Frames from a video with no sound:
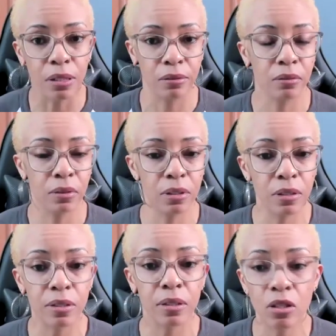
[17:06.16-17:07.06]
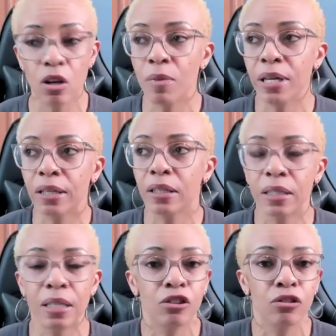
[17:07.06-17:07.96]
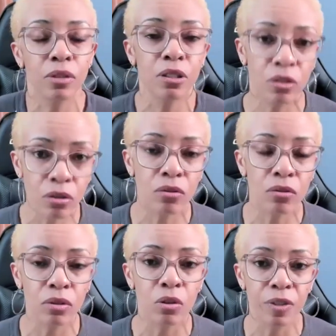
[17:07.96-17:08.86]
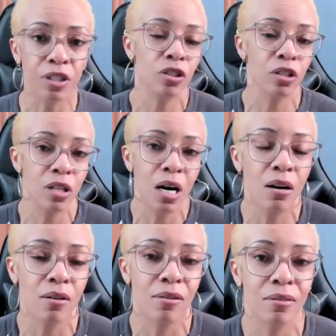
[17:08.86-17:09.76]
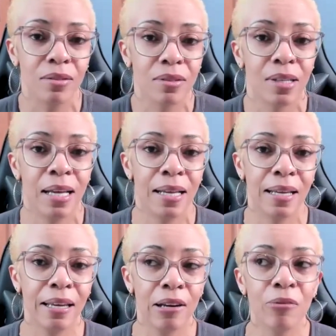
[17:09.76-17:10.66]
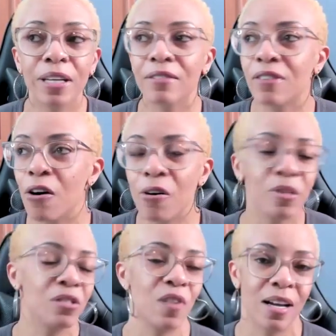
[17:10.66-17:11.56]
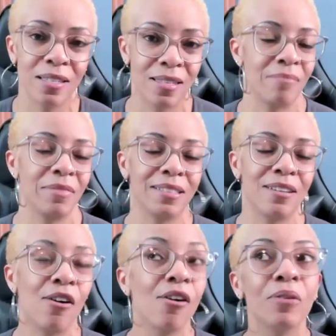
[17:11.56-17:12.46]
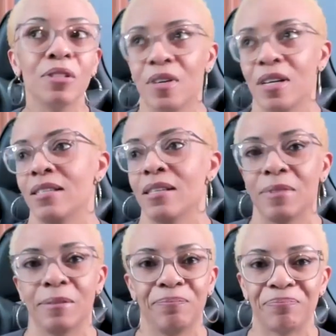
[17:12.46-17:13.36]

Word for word: it. There's so many other things you can do to reach your goals. Mm-hmm. You know, we can always find something, always find something.